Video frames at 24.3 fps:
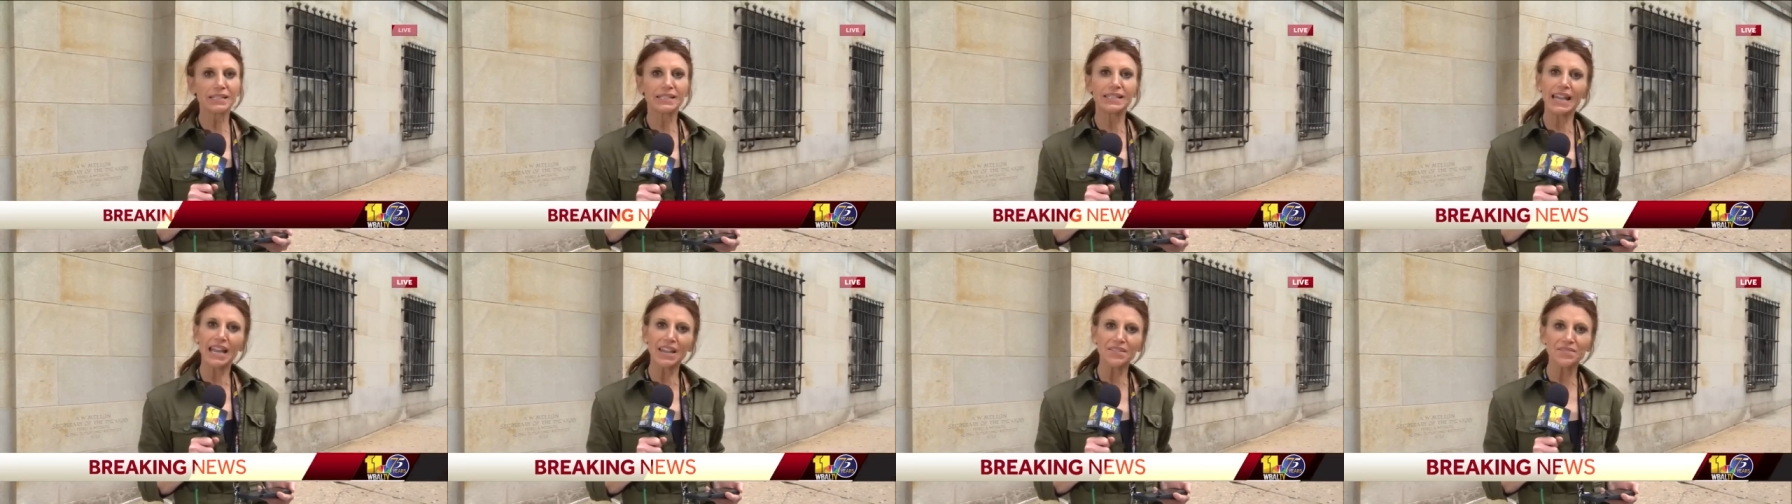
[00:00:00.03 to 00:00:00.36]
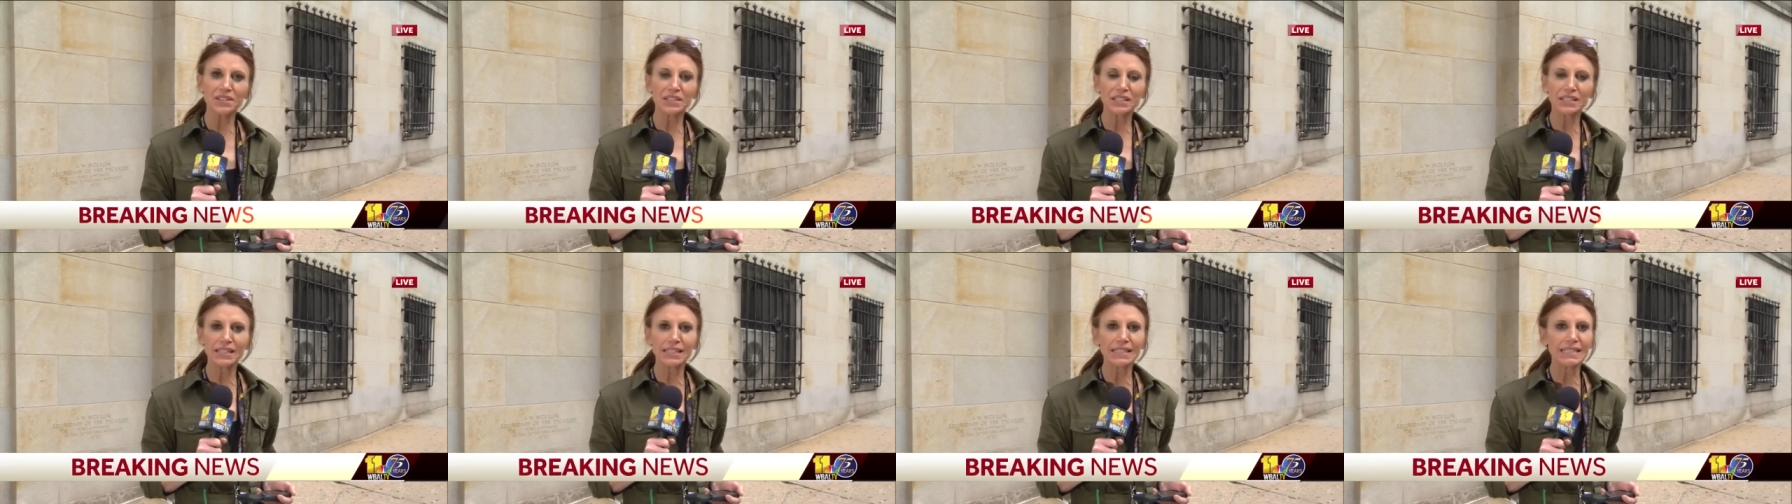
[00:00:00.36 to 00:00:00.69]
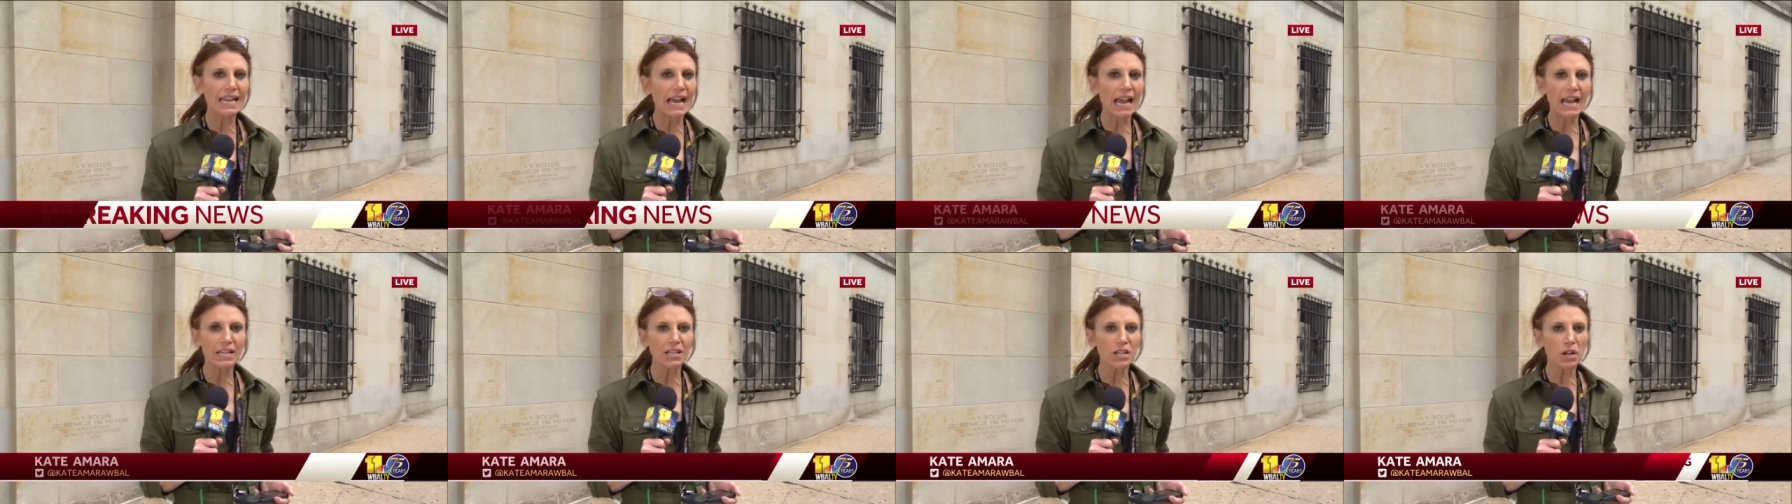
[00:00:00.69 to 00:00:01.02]
Davis did
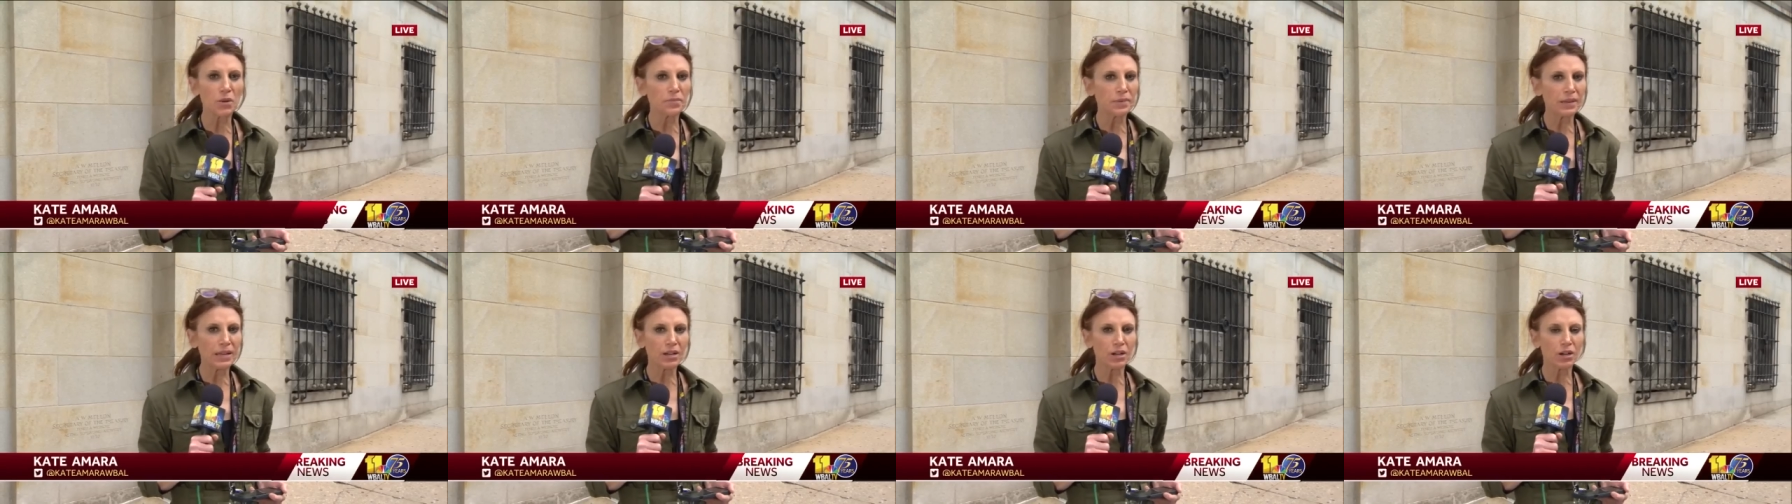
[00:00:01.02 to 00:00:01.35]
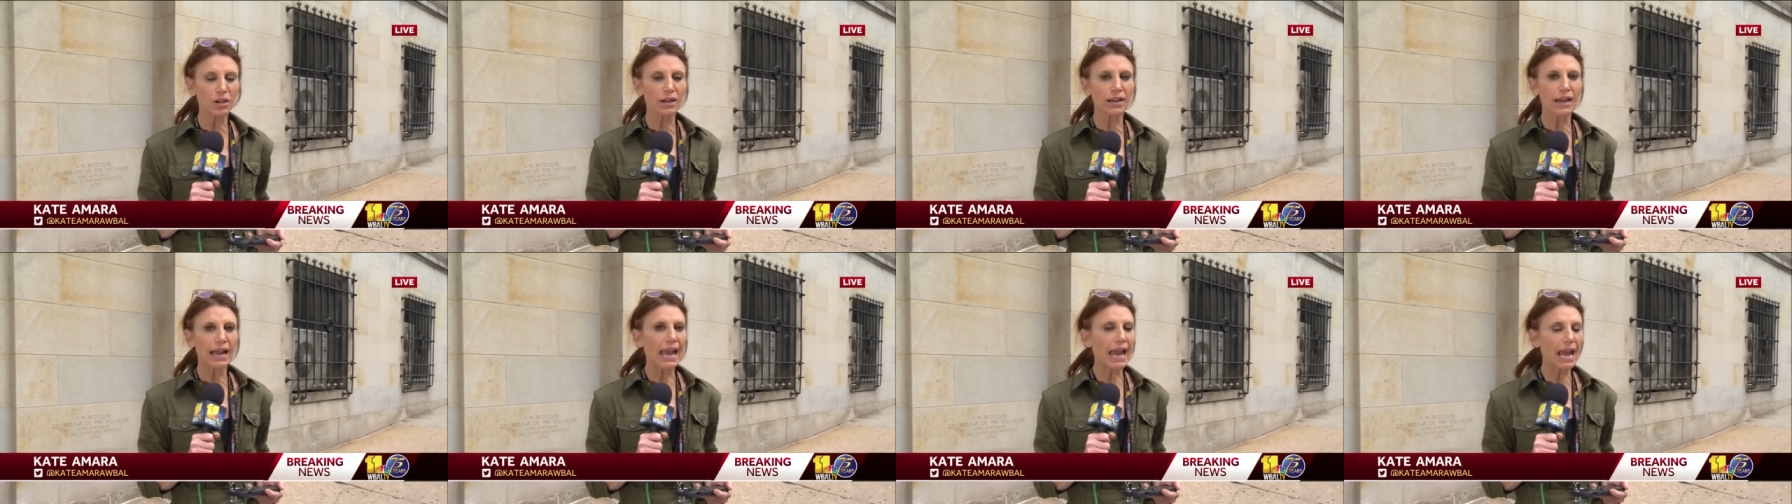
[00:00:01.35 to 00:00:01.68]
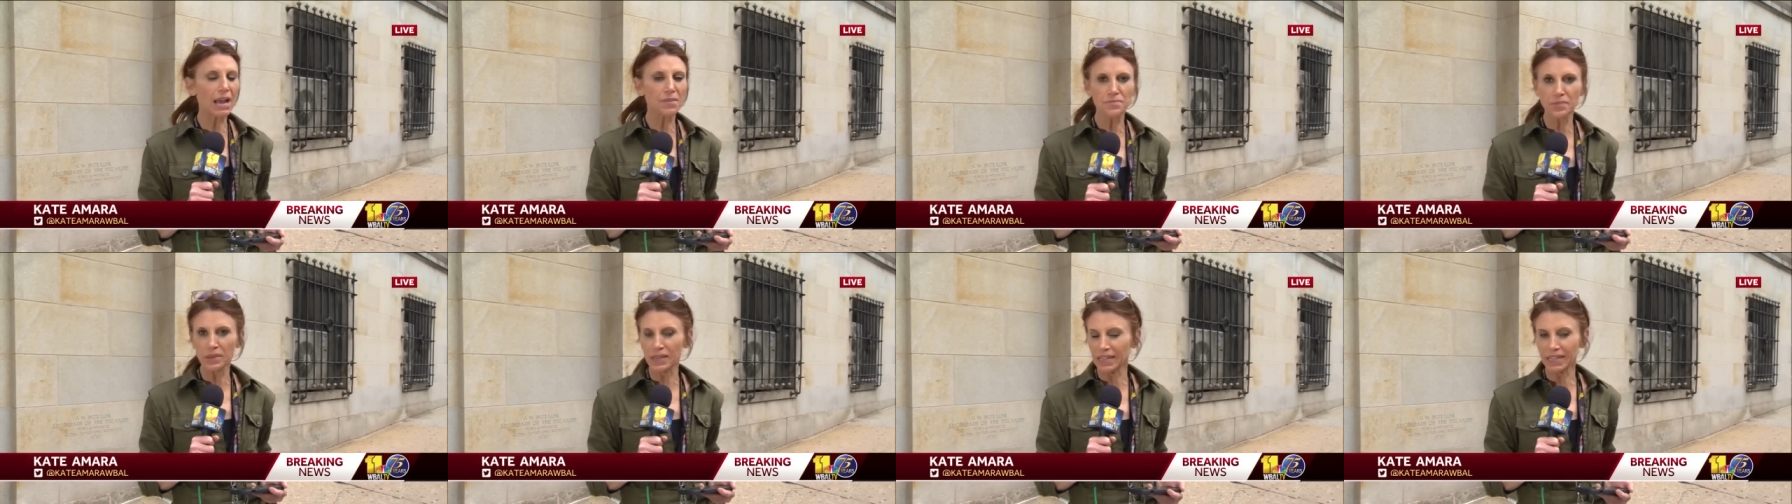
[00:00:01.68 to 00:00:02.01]
not appear
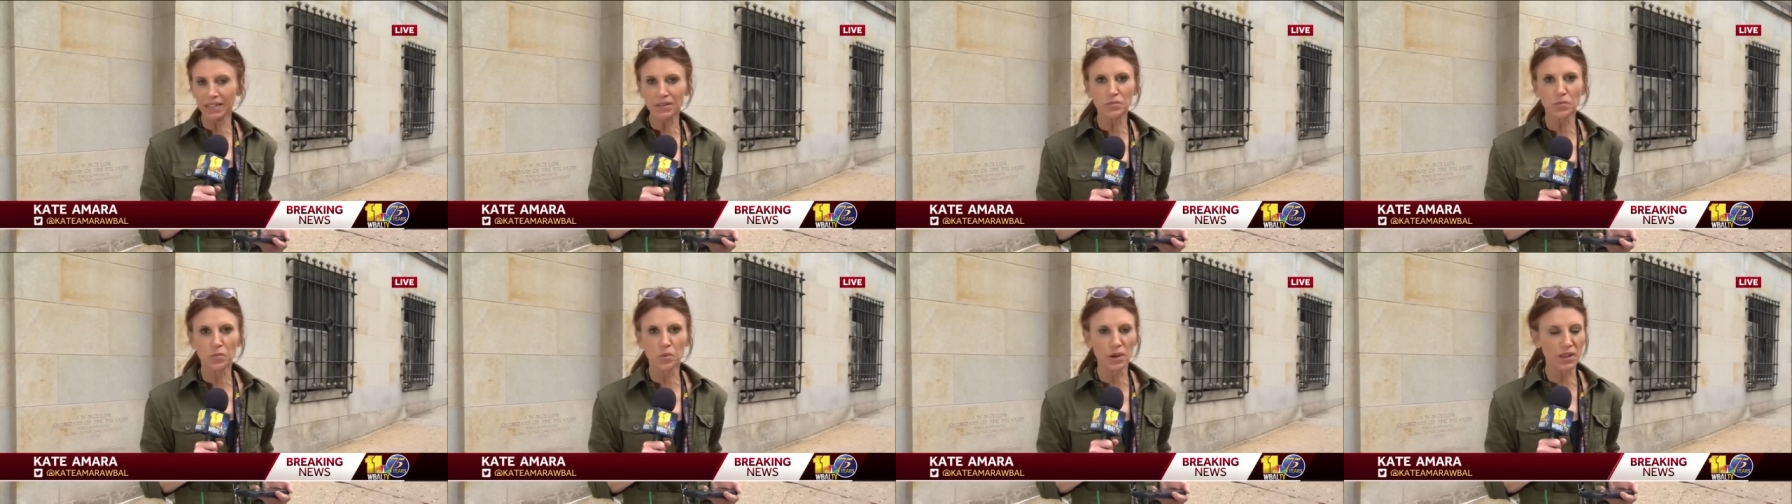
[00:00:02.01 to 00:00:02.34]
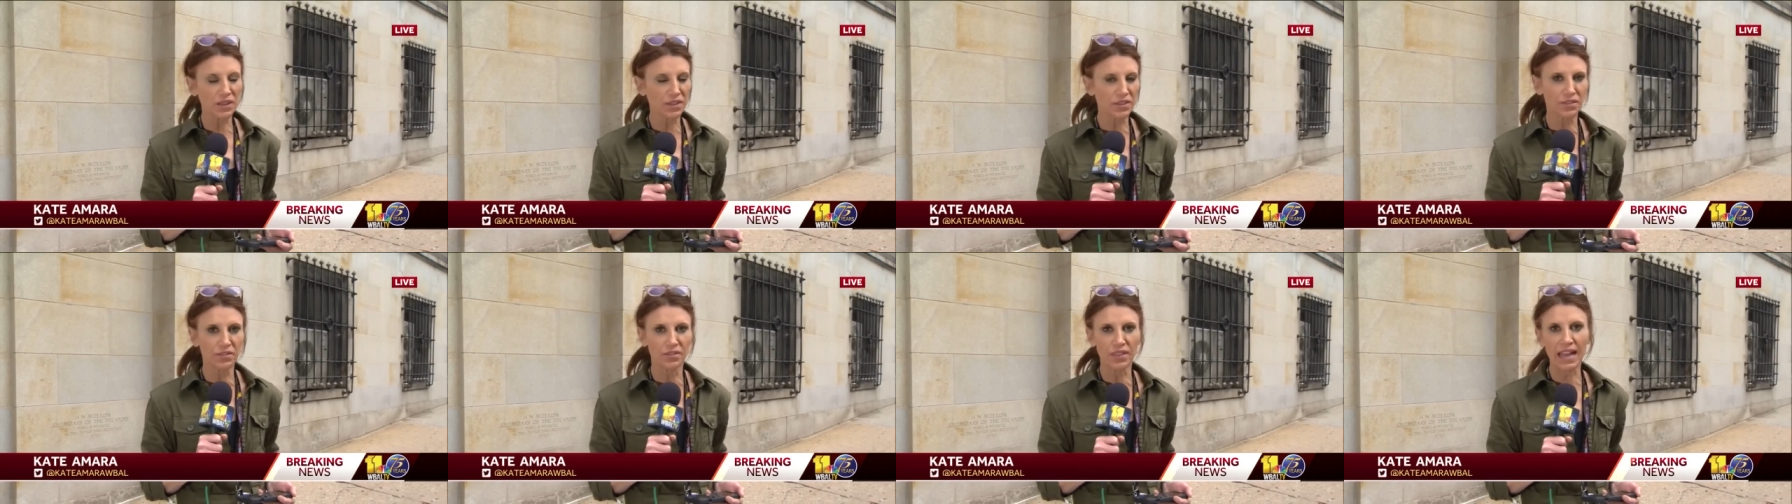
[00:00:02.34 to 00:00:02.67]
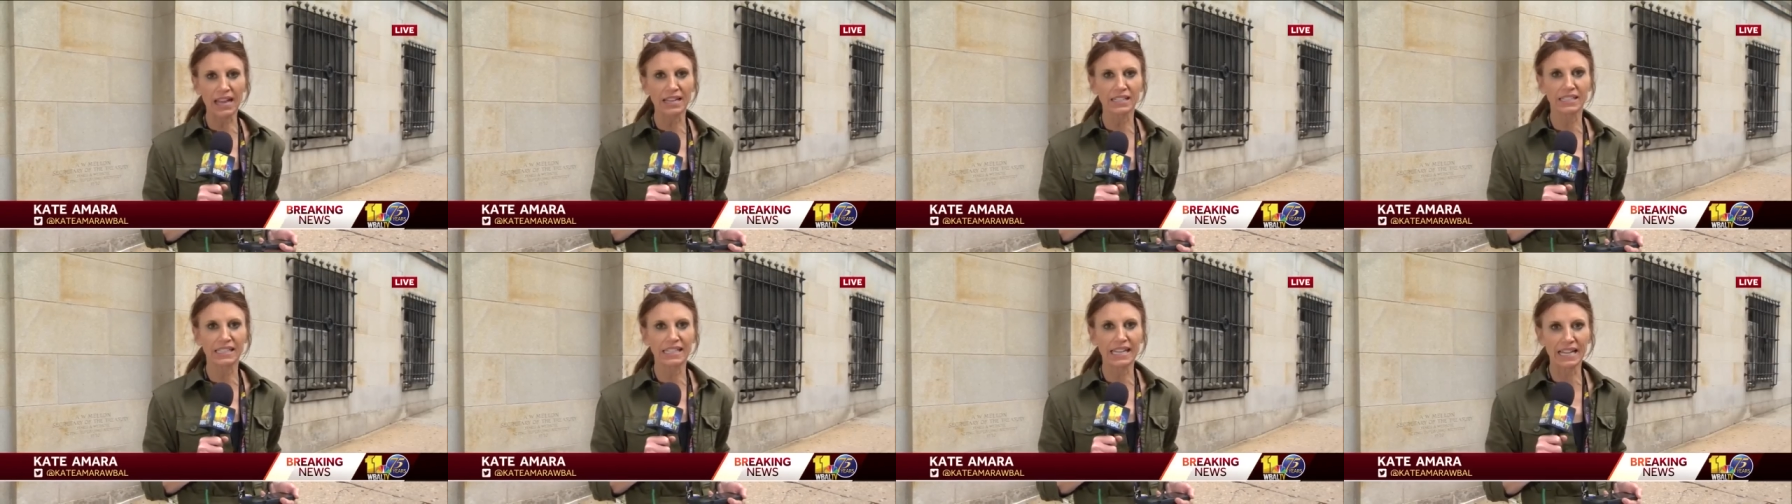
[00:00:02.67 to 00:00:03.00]
happy with
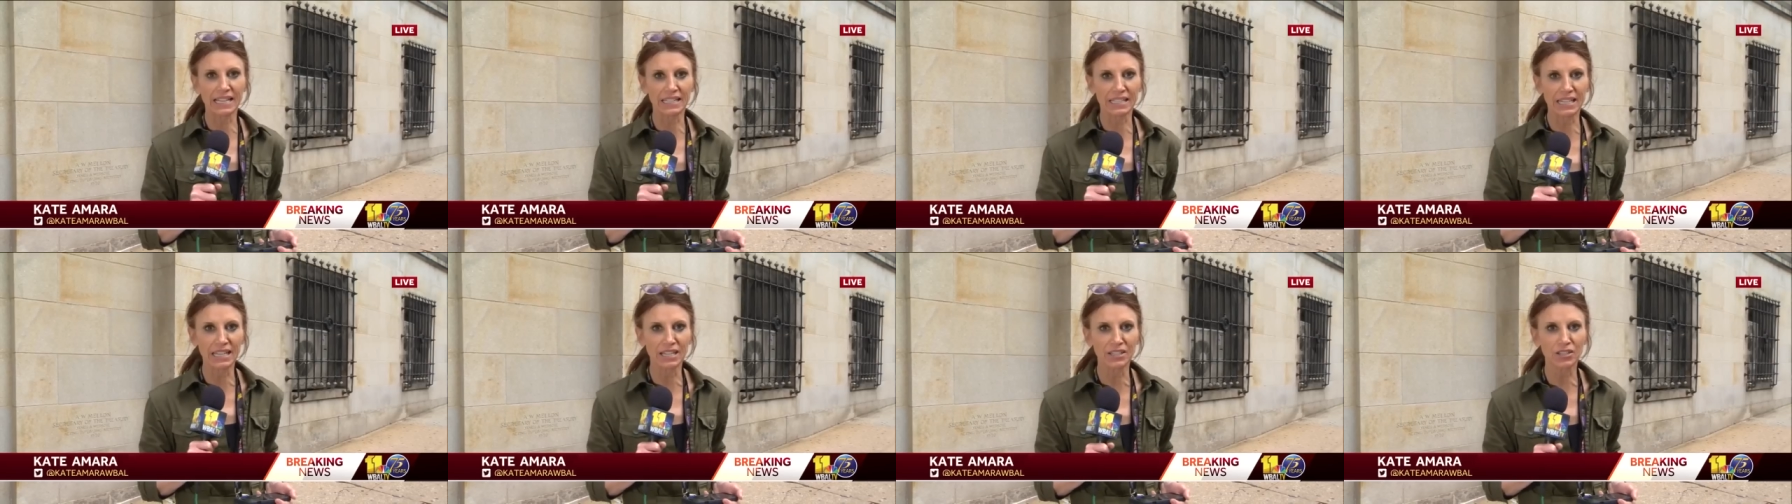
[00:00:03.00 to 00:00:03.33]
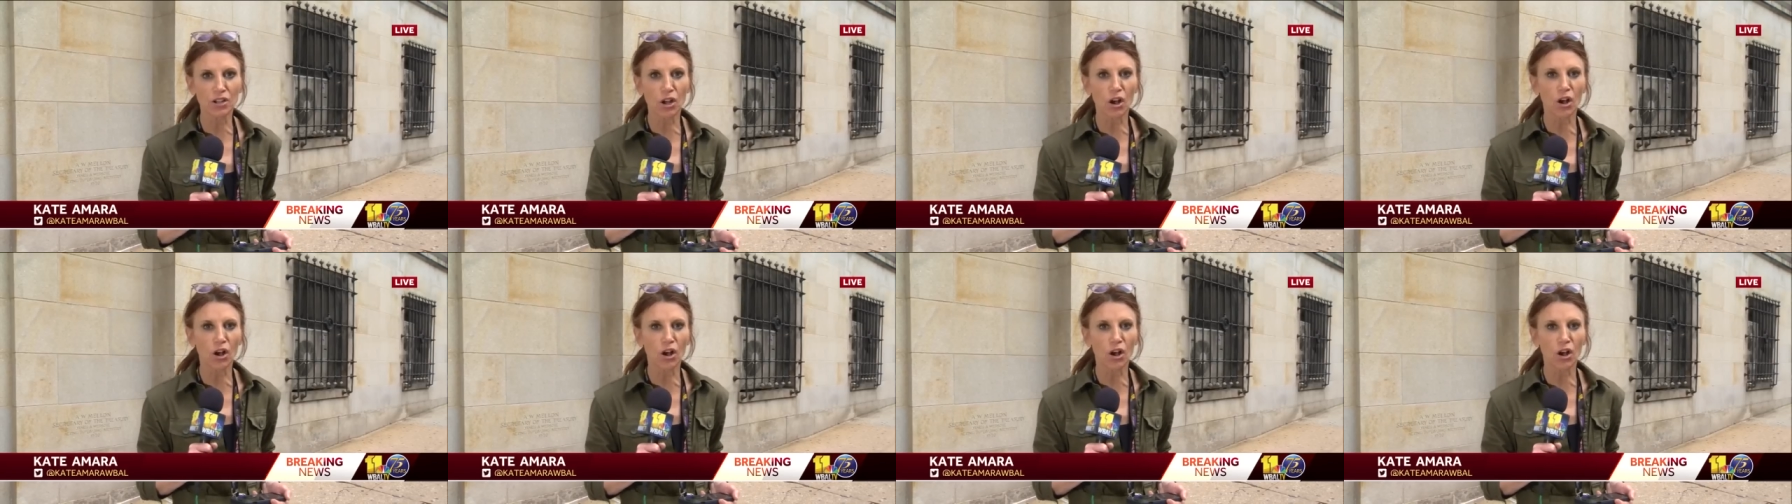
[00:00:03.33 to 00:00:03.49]
that sentence.